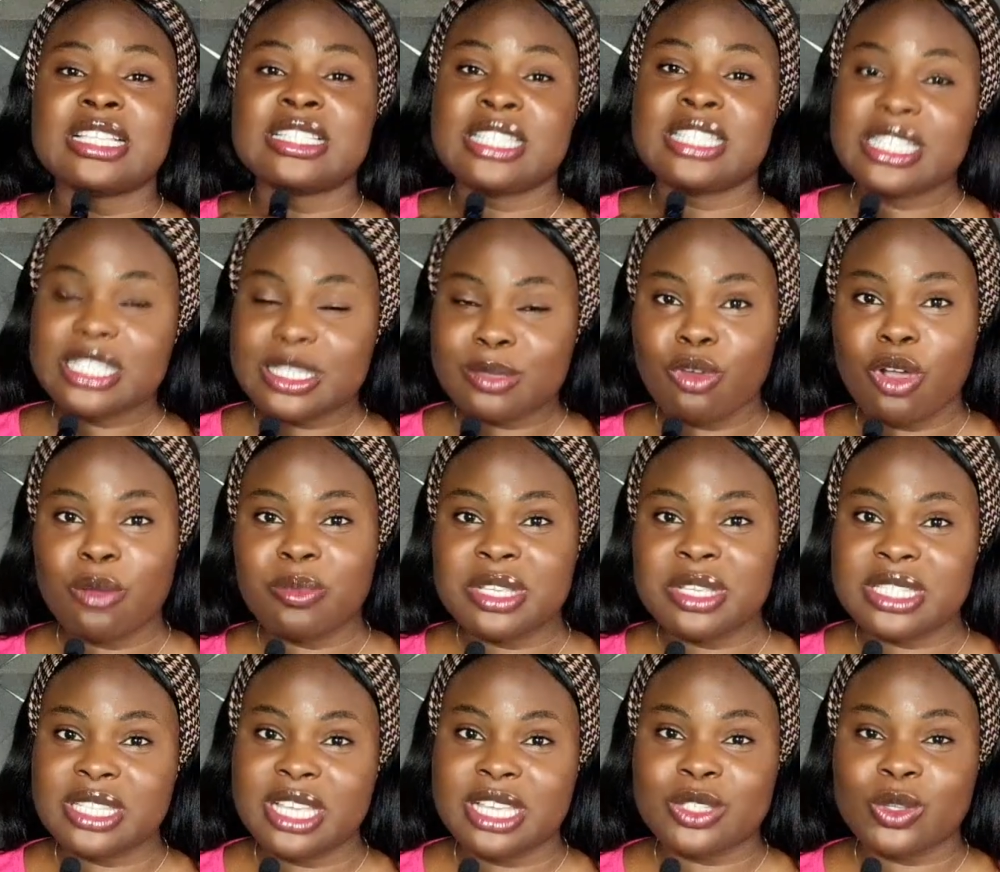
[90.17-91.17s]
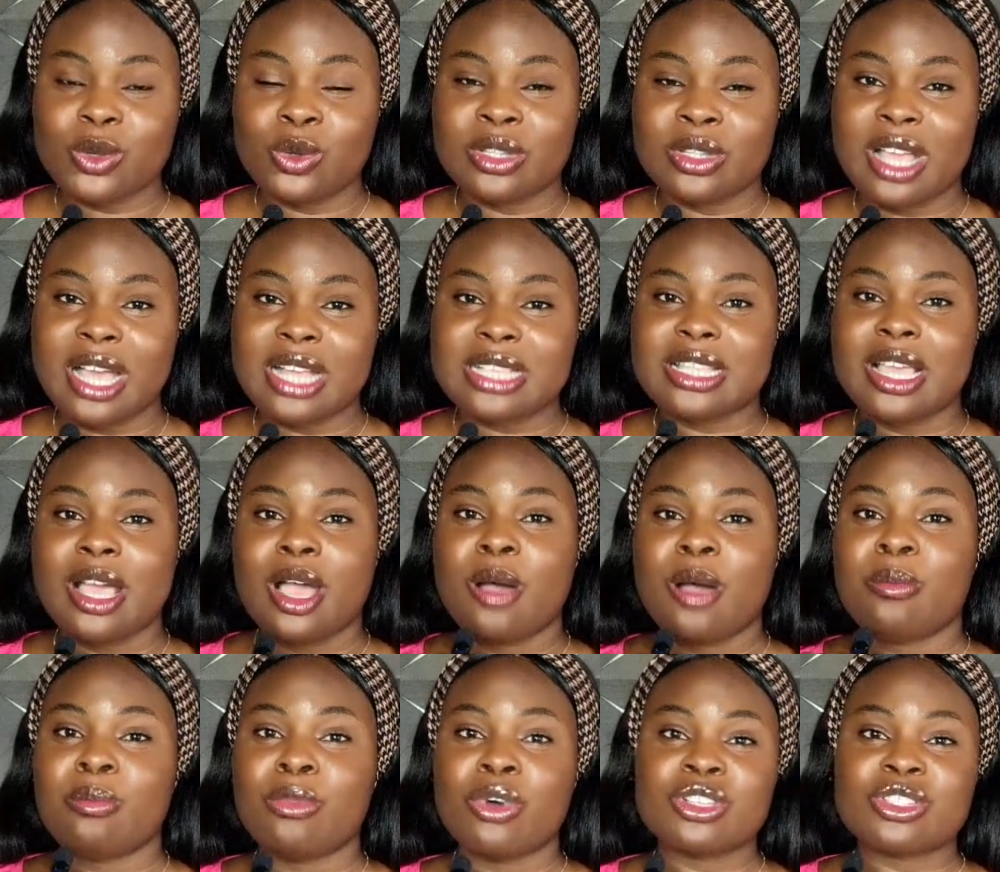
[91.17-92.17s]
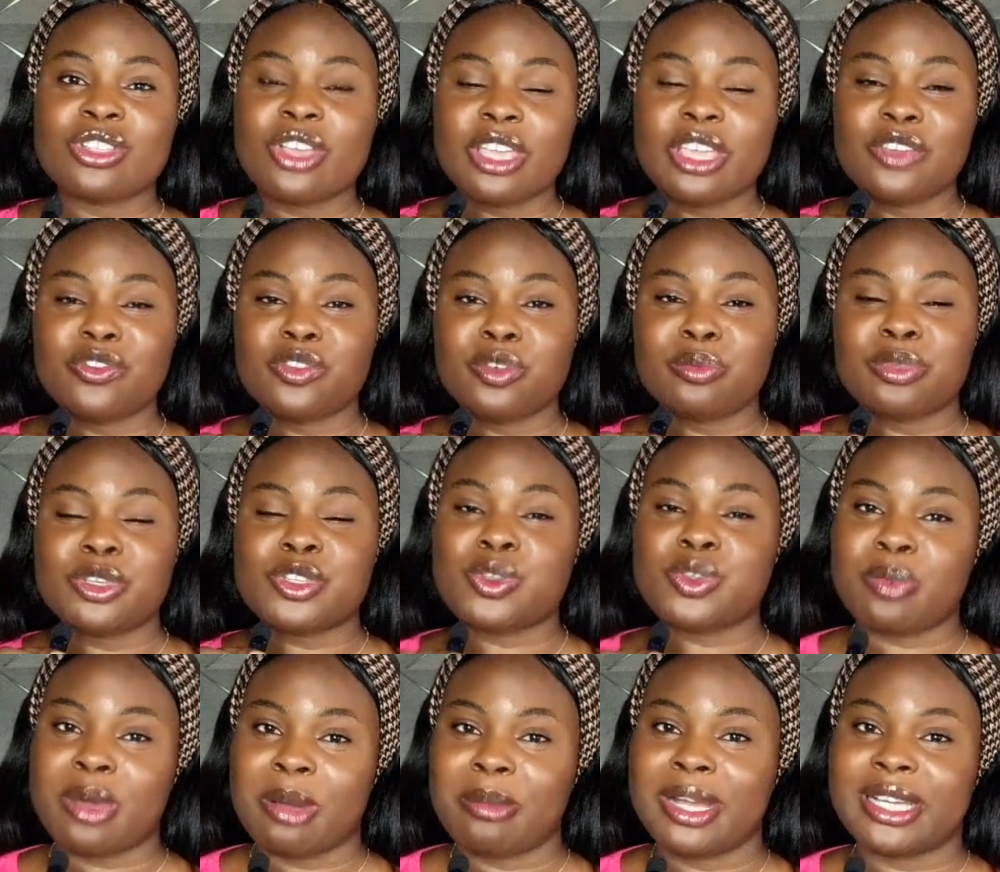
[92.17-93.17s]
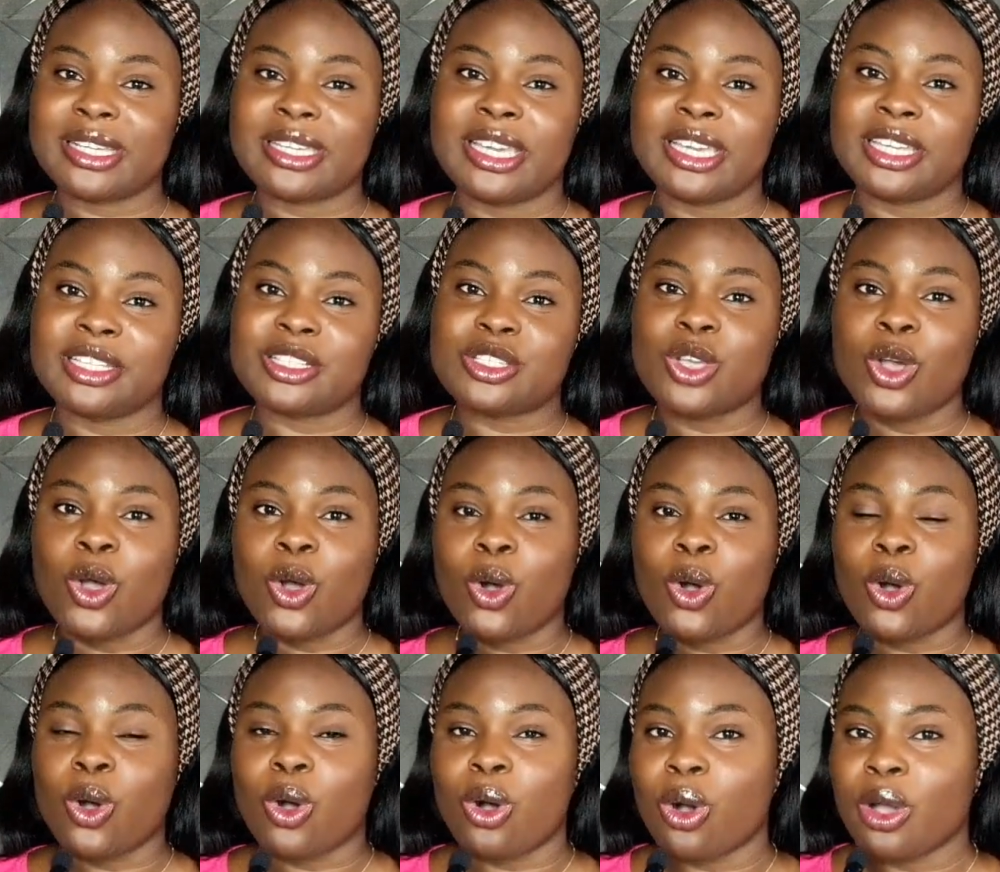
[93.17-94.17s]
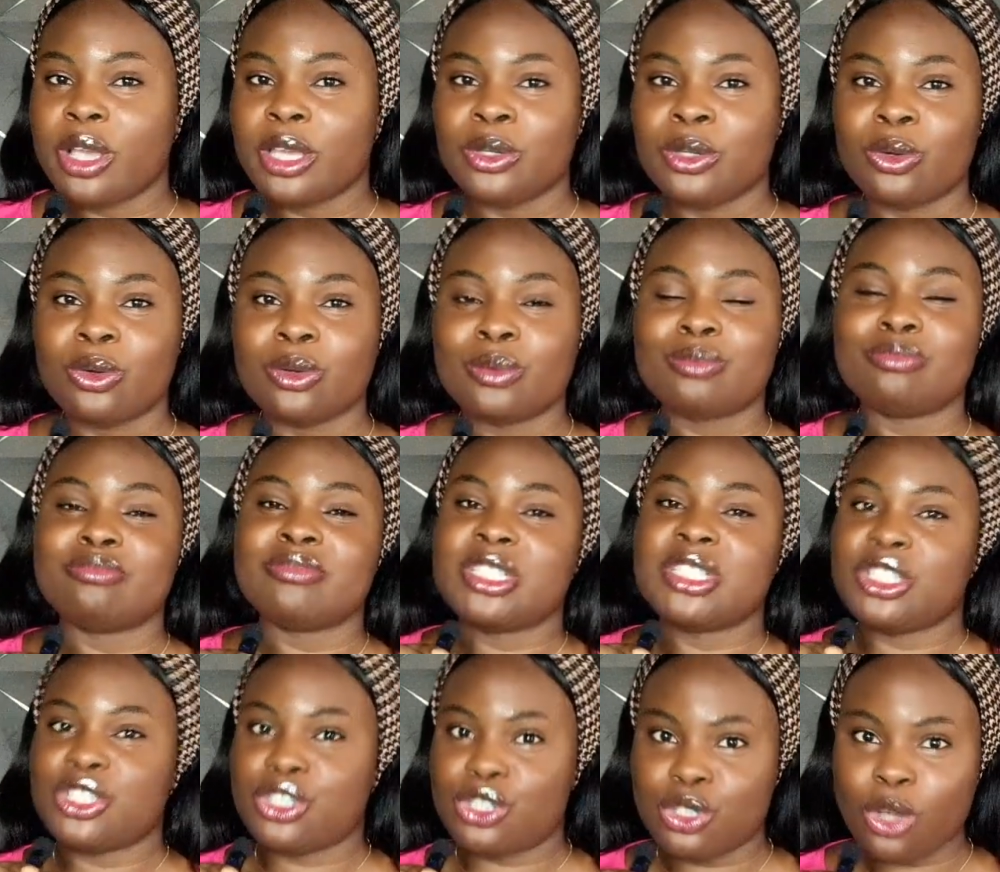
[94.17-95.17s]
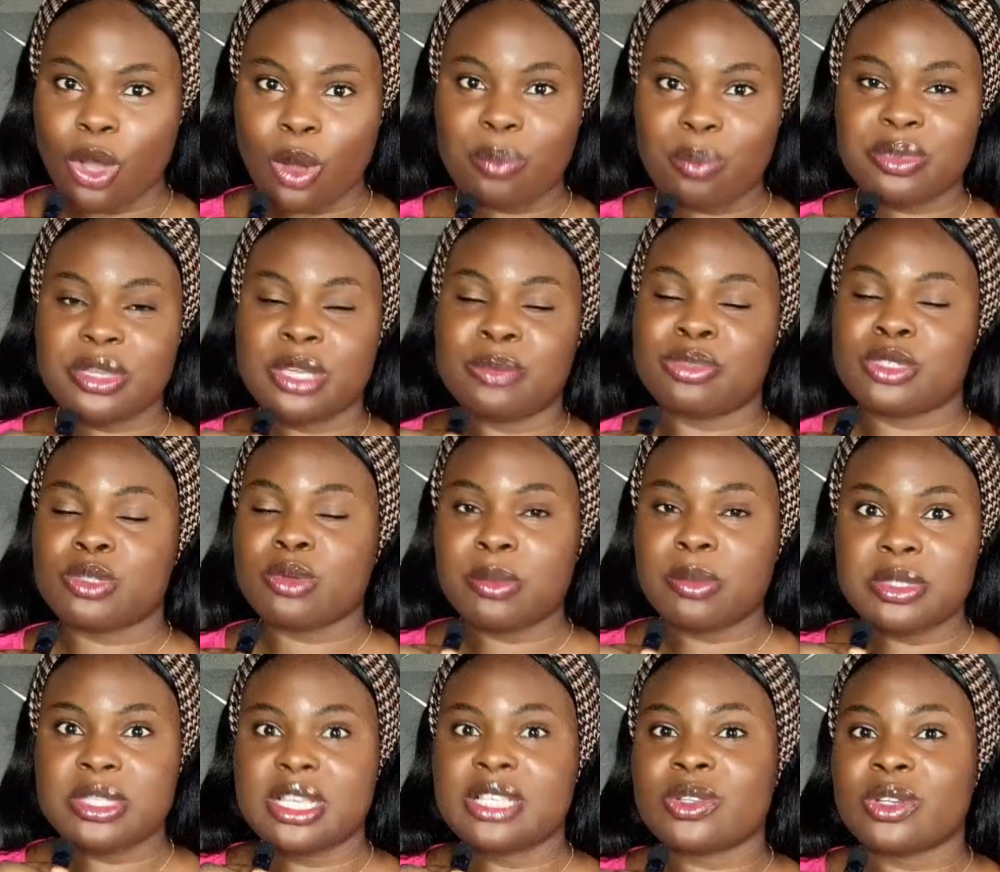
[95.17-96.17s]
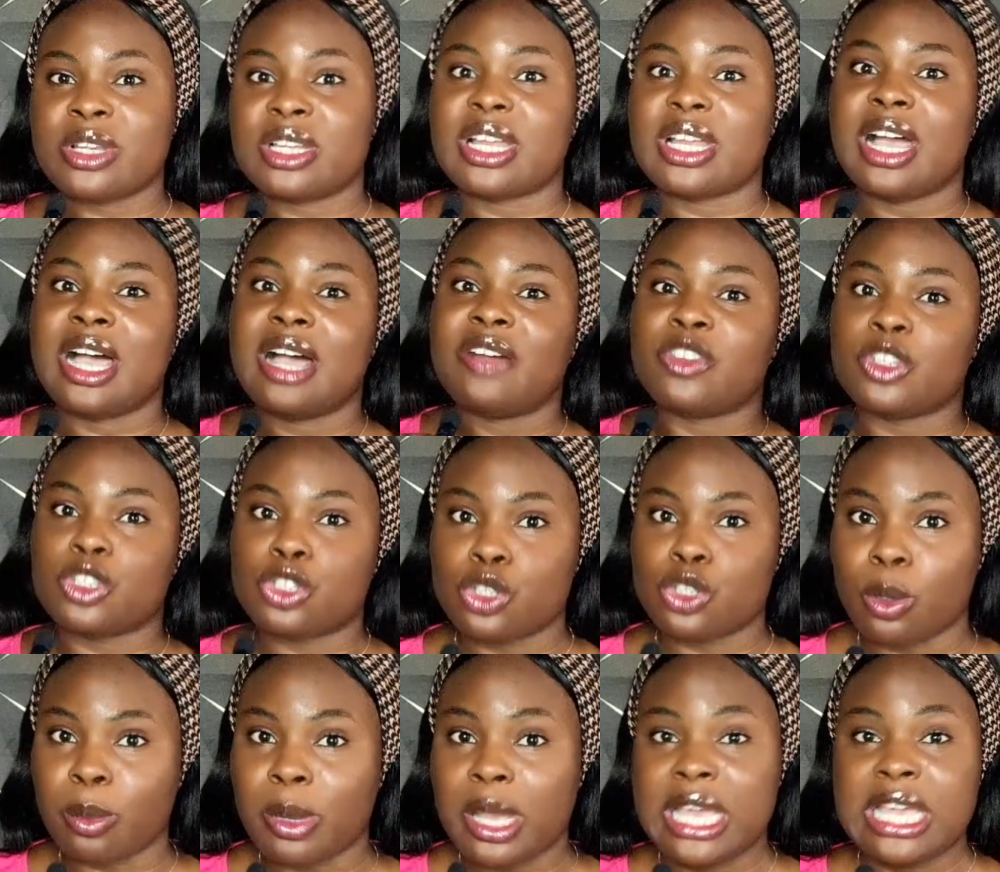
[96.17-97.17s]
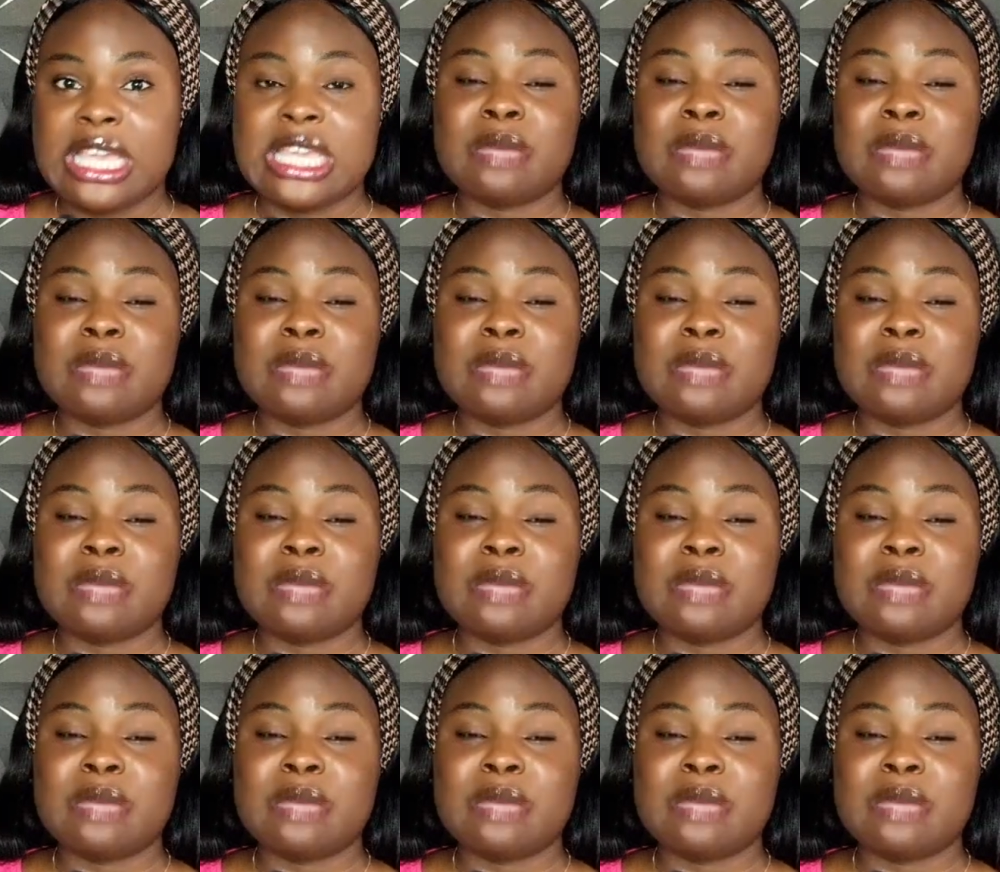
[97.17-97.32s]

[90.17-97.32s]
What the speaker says: these small business owners must not even be supermarket or, you know, shop, a small business owner that have a shop.